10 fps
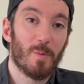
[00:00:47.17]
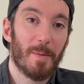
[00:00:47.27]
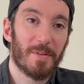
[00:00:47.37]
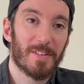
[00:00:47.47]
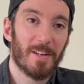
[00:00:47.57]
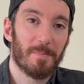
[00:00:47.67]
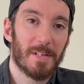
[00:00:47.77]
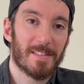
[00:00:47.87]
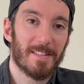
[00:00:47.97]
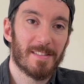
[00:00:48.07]
web design
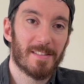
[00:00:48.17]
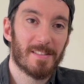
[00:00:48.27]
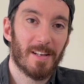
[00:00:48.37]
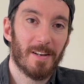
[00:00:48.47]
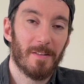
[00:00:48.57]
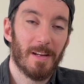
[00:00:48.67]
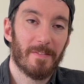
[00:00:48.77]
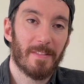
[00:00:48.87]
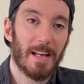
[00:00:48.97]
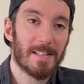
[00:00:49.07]
business. So
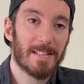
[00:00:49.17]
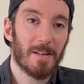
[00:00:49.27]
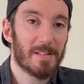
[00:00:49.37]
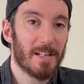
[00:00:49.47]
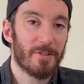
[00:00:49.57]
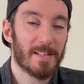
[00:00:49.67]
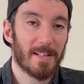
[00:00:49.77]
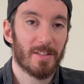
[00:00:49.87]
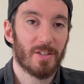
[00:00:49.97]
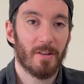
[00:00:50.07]
if that sounds
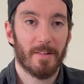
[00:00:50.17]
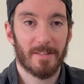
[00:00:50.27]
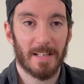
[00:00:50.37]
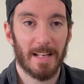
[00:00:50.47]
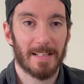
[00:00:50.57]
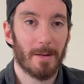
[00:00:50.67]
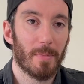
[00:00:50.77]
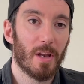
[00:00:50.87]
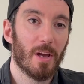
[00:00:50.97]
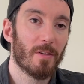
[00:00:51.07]
interesting to you, there is a link down
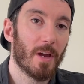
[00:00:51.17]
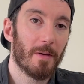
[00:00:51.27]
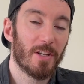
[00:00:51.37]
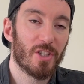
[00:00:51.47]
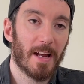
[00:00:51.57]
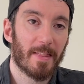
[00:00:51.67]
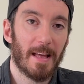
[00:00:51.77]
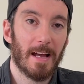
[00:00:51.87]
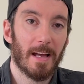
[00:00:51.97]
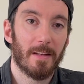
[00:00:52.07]
below. Go and check
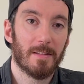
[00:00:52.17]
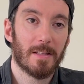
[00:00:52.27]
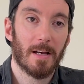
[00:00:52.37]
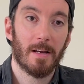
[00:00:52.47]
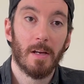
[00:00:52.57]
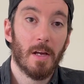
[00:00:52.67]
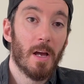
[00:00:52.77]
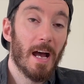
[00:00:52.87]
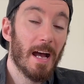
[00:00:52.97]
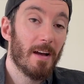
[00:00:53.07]
that and uh,
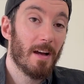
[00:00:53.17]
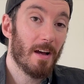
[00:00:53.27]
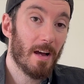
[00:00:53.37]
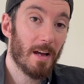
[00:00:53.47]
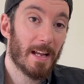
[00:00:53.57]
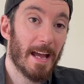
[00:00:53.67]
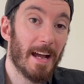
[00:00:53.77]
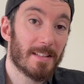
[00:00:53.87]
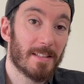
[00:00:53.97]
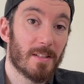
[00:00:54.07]
get
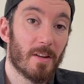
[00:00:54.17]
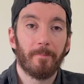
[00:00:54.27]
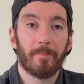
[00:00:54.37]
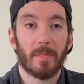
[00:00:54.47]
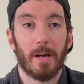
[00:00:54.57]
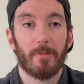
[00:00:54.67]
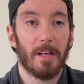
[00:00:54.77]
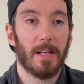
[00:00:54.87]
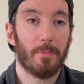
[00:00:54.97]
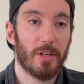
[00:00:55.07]
access to the group. Now I'd
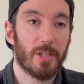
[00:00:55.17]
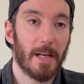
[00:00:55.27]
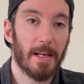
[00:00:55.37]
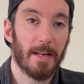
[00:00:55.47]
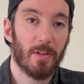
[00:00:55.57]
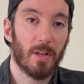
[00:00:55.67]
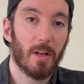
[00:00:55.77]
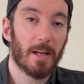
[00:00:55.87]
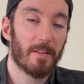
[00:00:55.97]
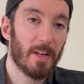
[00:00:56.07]
really appreciate it if you
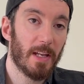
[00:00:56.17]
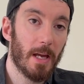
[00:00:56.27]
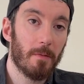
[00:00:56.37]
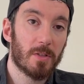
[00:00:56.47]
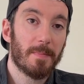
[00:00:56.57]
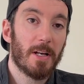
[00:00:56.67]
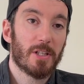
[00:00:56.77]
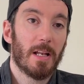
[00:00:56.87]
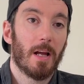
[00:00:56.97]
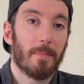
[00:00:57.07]
like the video, smash
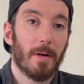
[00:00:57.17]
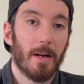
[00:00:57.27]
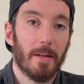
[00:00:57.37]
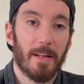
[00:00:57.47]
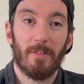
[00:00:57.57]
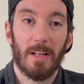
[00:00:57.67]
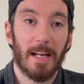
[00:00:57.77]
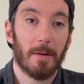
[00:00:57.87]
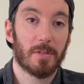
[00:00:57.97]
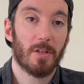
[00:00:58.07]
that like button. It really
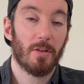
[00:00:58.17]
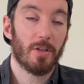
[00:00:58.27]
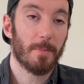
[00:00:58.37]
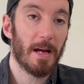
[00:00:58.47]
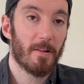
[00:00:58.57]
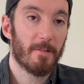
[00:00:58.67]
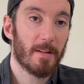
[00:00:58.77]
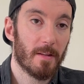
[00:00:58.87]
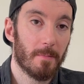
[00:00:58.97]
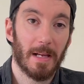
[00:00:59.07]
helps the YouTube
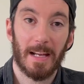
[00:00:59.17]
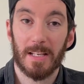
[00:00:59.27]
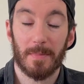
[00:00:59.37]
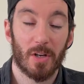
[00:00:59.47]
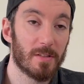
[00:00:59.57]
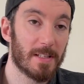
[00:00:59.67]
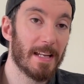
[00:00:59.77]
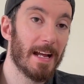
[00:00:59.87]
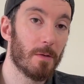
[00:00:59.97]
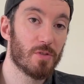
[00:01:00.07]
algorithm and gets my
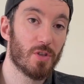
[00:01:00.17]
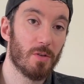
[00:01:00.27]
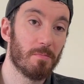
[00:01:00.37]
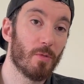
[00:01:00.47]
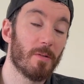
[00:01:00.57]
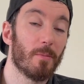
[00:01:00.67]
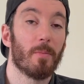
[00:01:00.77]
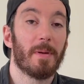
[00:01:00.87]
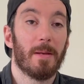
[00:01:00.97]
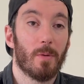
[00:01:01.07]
content out to more and more
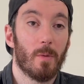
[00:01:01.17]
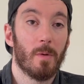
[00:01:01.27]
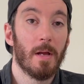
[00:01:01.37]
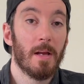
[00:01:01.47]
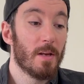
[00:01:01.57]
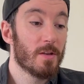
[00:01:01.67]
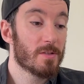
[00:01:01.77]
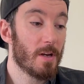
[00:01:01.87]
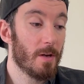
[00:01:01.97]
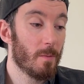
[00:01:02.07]
people.
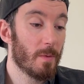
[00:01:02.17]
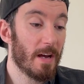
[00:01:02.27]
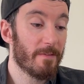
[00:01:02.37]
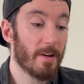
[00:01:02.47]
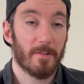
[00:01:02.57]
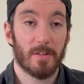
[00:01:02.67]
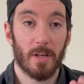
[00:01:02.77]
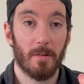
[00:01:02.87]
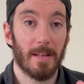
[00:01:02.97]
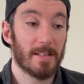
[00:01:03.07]
So without further
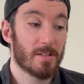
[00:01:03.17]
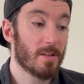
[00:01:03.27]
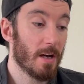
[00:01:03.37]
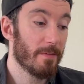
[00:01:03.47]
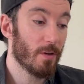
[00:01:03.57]
ado, let's dive